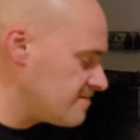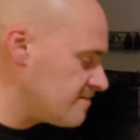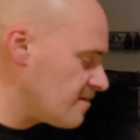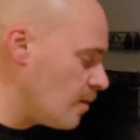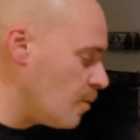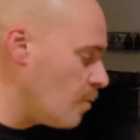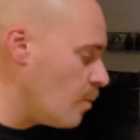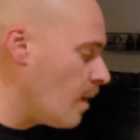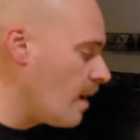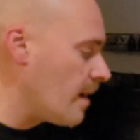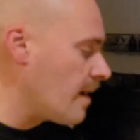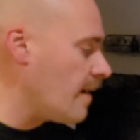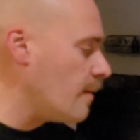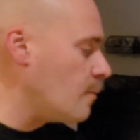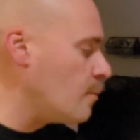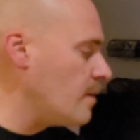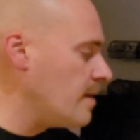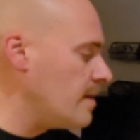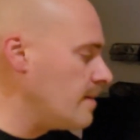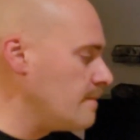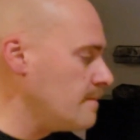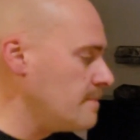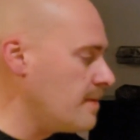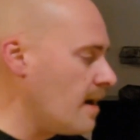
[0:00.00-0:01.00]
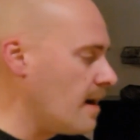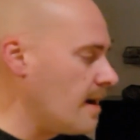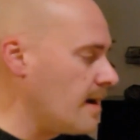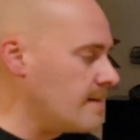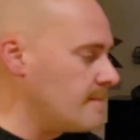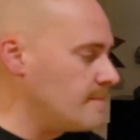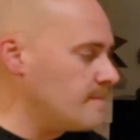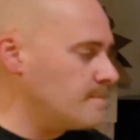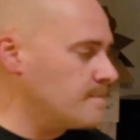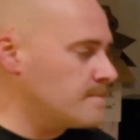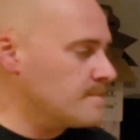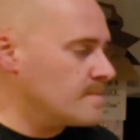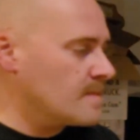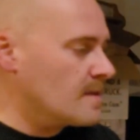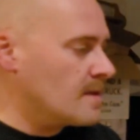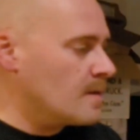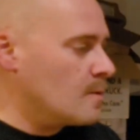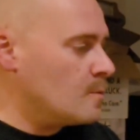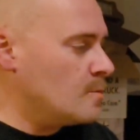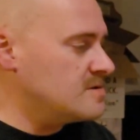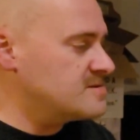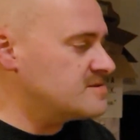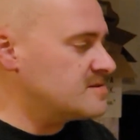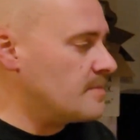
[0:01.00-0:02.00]
So what I went and bought
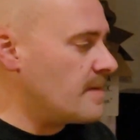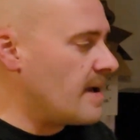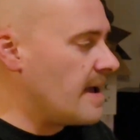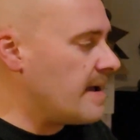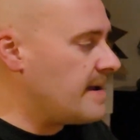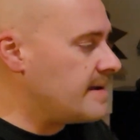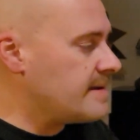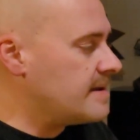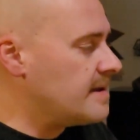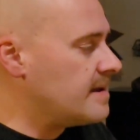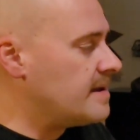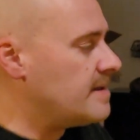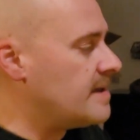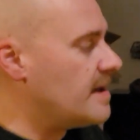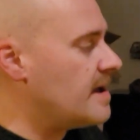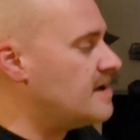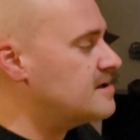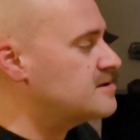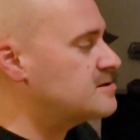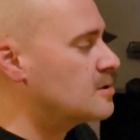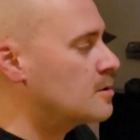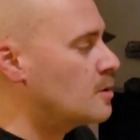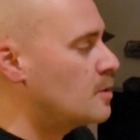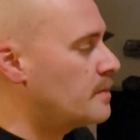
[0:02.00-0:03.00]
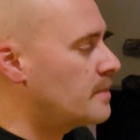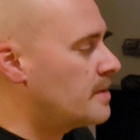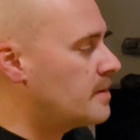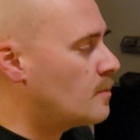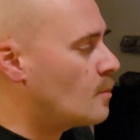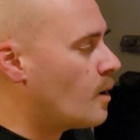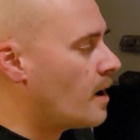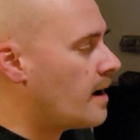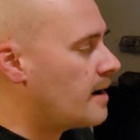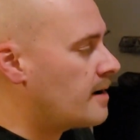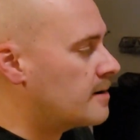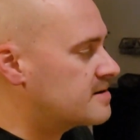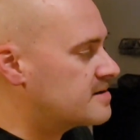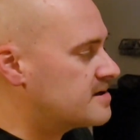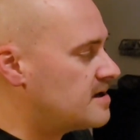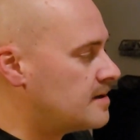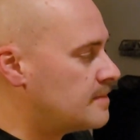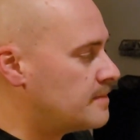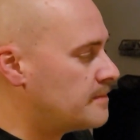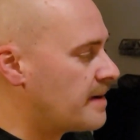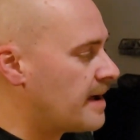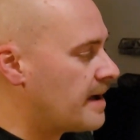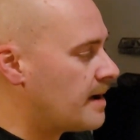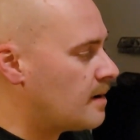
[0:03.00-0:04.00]
was some 18 gauge aluminum wire,
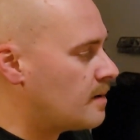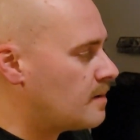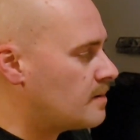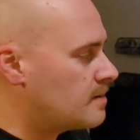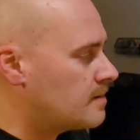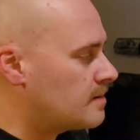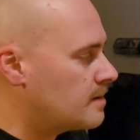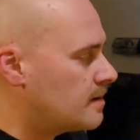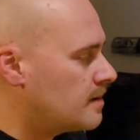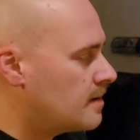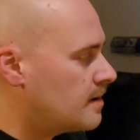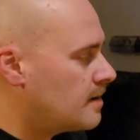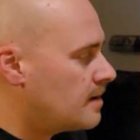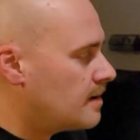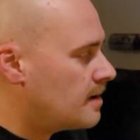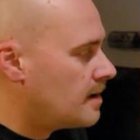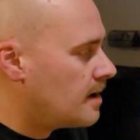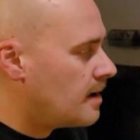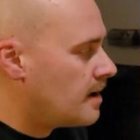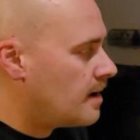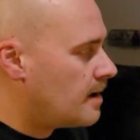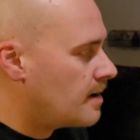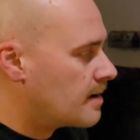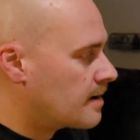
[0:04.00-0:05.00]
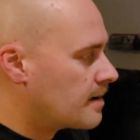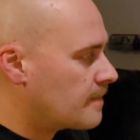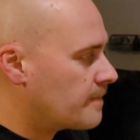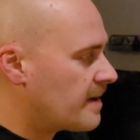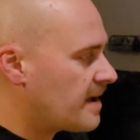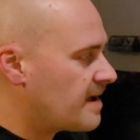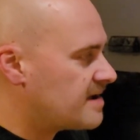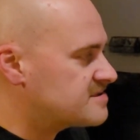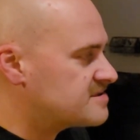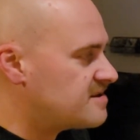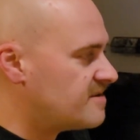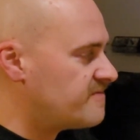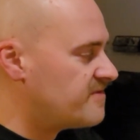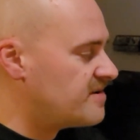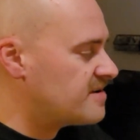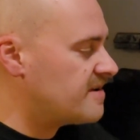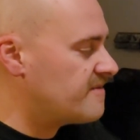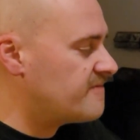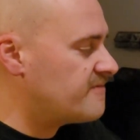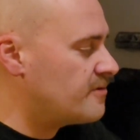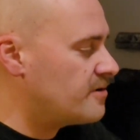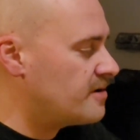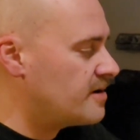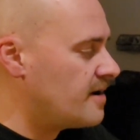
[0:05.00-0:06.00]
10 pound capacity,
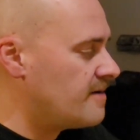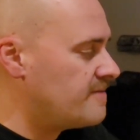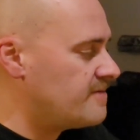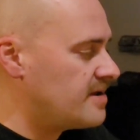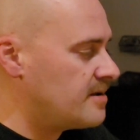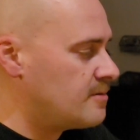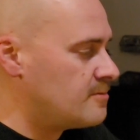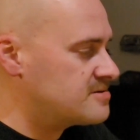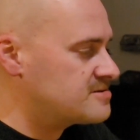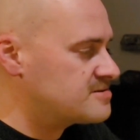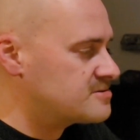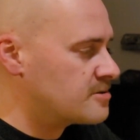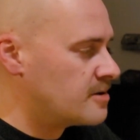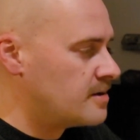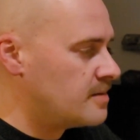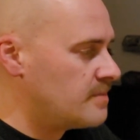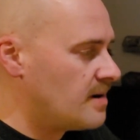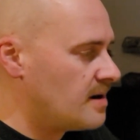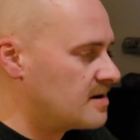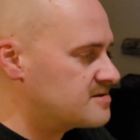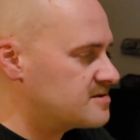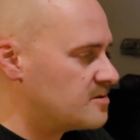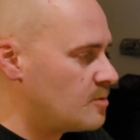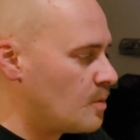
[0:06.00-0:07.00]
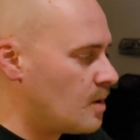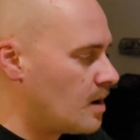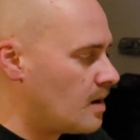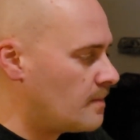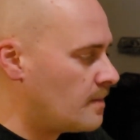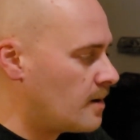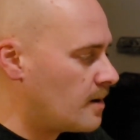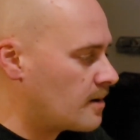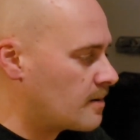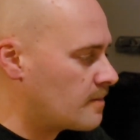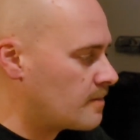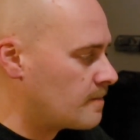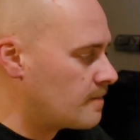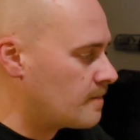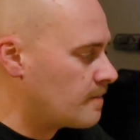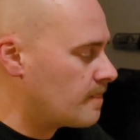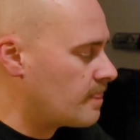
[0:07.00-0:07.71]
50 foot of it. It was $3 at Walmart.